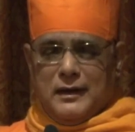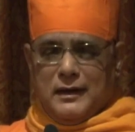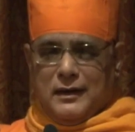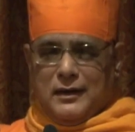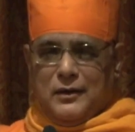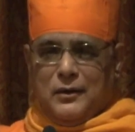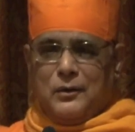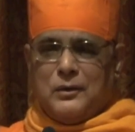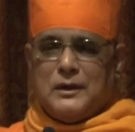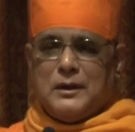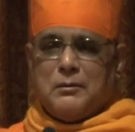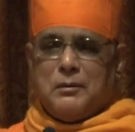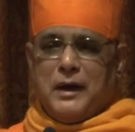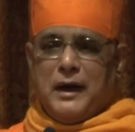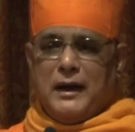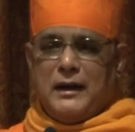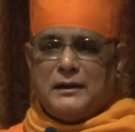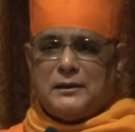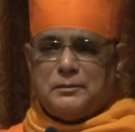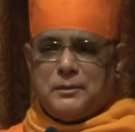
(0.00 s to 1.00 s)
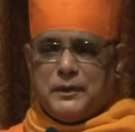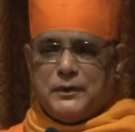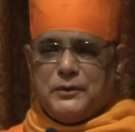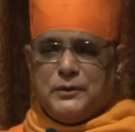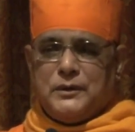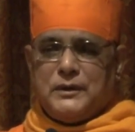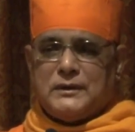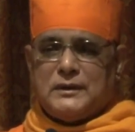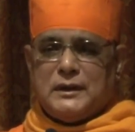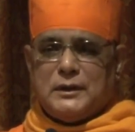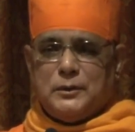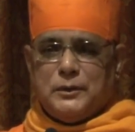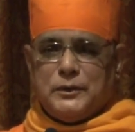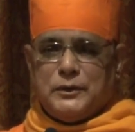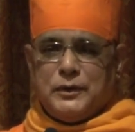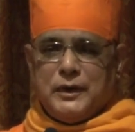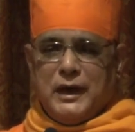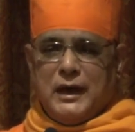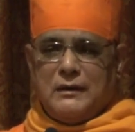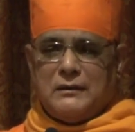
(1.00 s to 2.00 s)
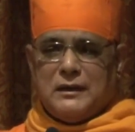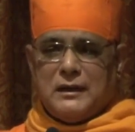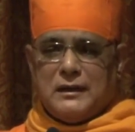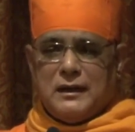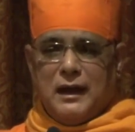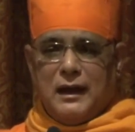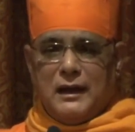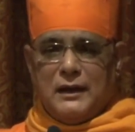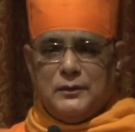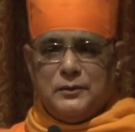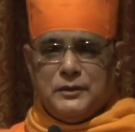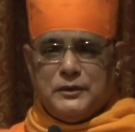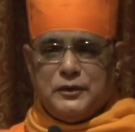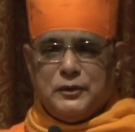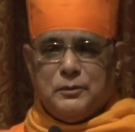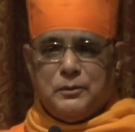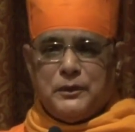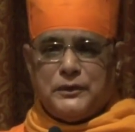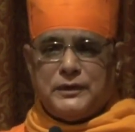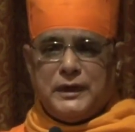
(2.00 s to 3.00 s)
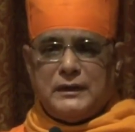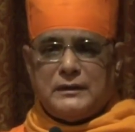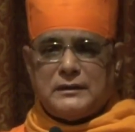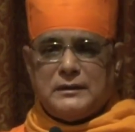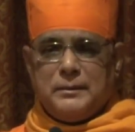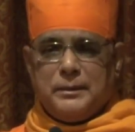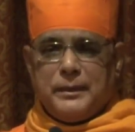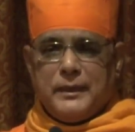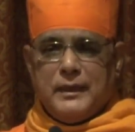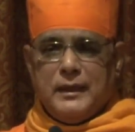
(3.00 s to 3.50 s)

all the bias, prejudices which you have, the knowledge which you possess,